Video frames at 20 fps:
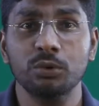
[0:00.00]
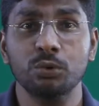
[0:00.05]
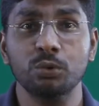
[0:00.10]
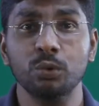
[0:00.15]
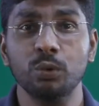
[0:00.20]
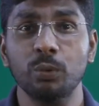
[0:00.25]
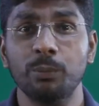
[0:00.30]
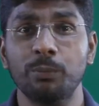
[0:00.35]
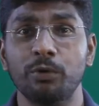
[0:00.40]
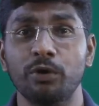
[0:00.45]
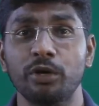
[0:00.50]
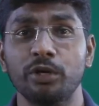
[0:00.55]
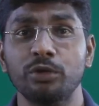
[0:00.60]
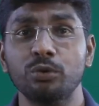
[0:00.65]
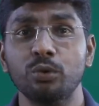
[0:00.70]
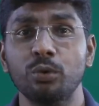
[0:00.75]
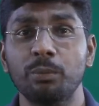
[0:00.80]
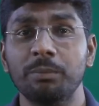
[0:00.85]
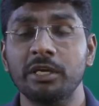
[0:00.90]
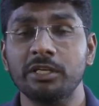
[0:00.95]
two
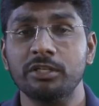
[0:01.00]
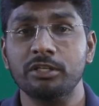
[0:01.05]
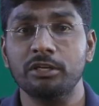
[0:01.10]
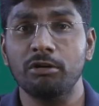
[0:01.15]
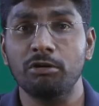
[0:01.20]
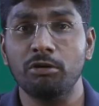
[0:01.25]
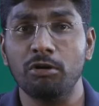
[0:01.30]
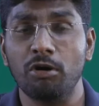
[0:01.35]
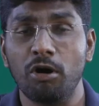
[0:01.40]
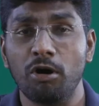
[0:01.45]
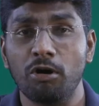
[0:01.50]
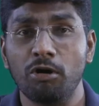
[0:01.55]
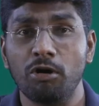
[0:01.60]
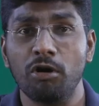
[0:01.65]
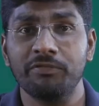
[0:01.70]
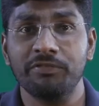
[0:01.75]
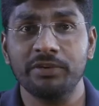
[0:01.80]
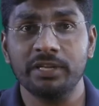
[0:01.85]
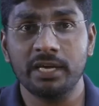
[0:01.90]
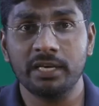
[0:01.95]
point two meter long
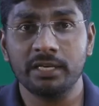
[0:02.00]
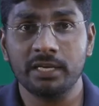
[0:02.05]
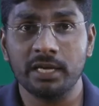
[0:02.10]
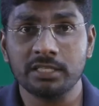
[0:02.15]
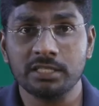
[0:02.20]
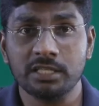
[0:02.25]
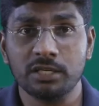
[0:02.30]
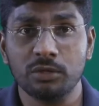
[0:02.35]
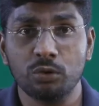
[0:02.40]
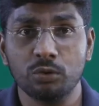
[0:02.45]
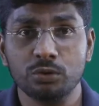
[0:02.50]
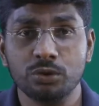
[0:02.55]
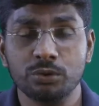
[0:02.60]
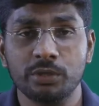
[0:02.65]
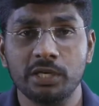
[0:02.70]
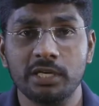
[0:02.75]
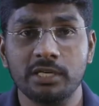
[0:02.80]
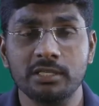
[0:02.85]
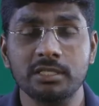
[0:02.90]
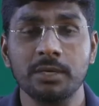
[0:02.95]
of D N A. Yes or no
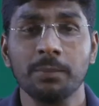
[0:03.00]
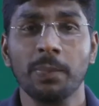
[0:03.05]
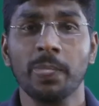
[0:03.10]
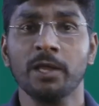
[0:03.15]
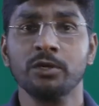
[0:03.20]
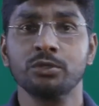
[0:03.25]
students?